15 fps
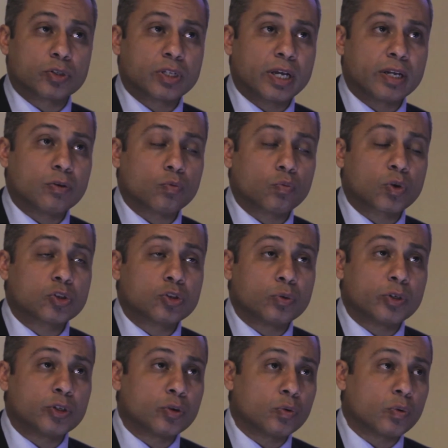then what do
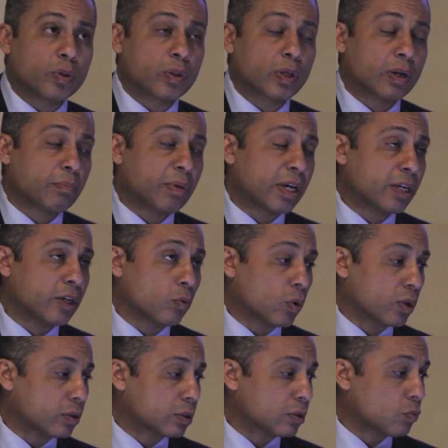we do with the remaining
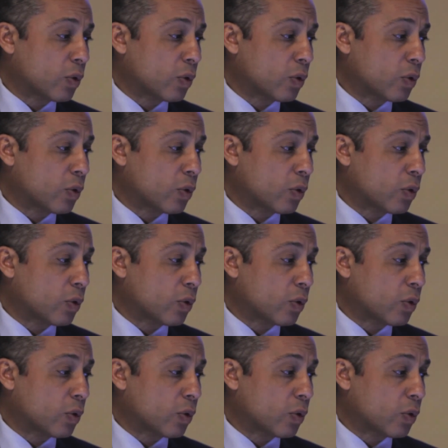ones?